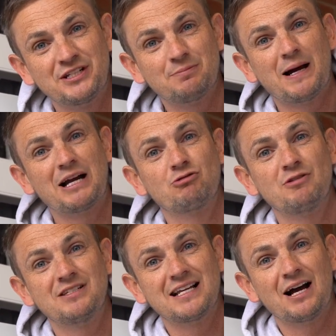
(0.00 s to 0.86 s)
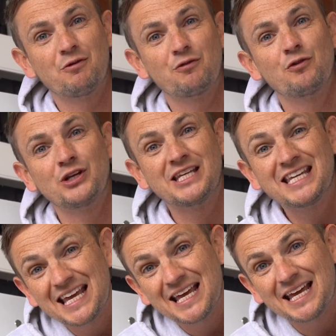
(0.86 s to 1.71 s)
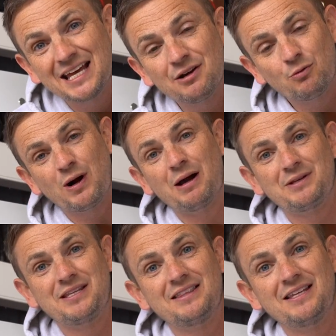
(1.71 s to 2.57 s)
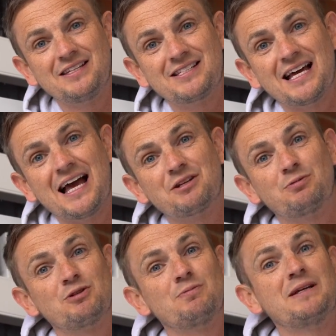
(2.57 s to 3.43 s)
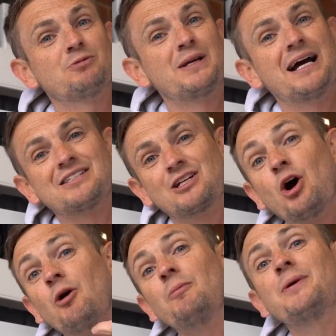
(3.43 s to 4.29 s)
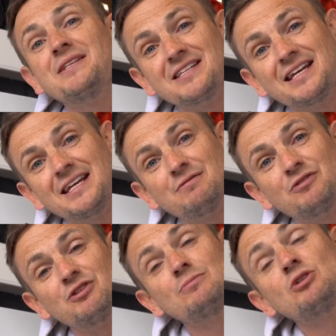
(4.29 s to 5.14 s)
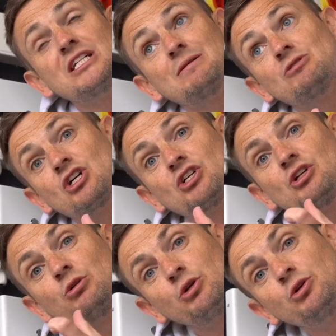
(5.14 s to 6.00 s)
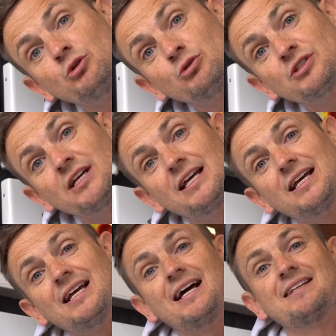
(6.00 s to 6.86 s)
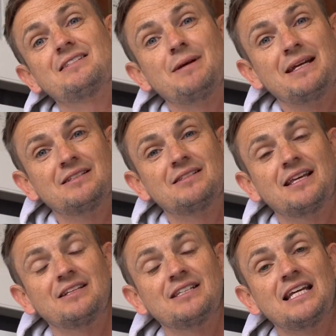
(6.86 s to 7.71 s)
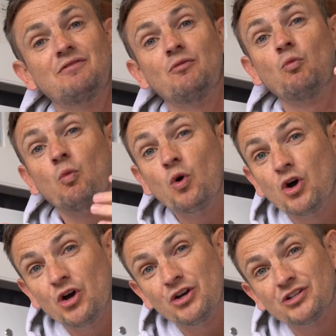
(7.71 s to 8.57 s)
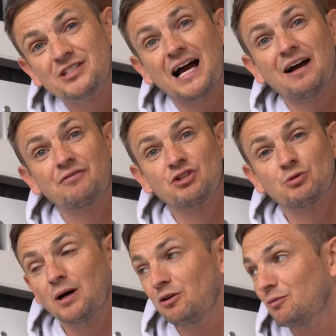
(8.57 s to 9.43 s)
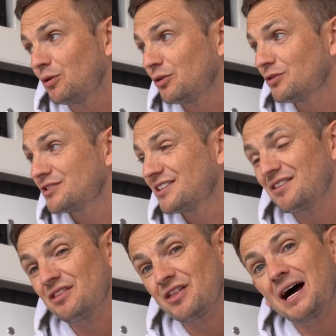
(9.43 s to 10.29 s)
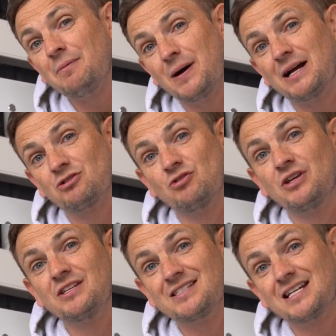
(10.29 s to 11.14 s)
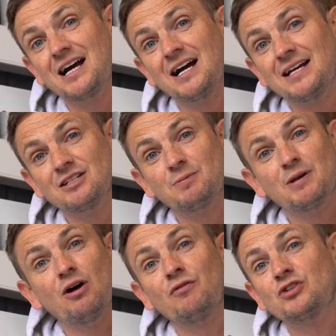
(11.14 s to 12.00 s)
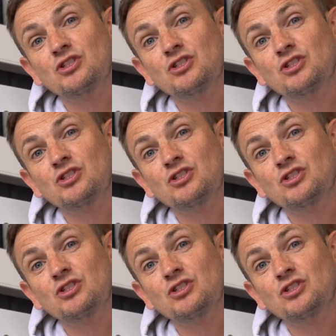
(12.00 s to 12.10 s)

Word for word: his batteries down for a year while we did this test, which means we had to compensate him for the money he was going to lose. And to make things even worse, after twelve months, that battery has died. It's been off for